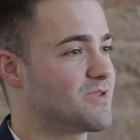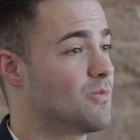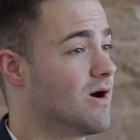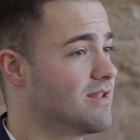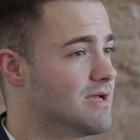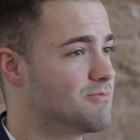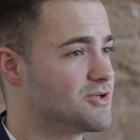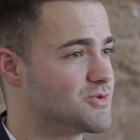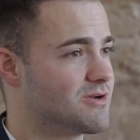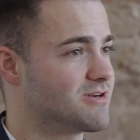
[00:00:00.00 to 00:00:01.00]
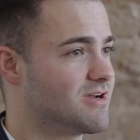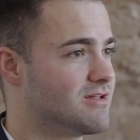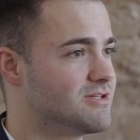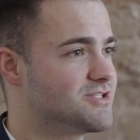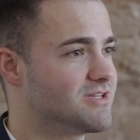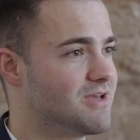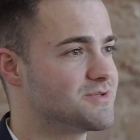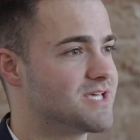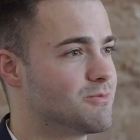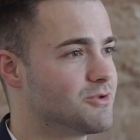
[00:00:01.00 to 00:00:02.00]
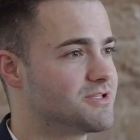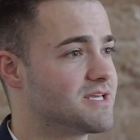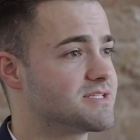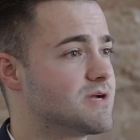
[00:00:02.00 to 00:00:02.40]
While at Bridgewater College, I was able to take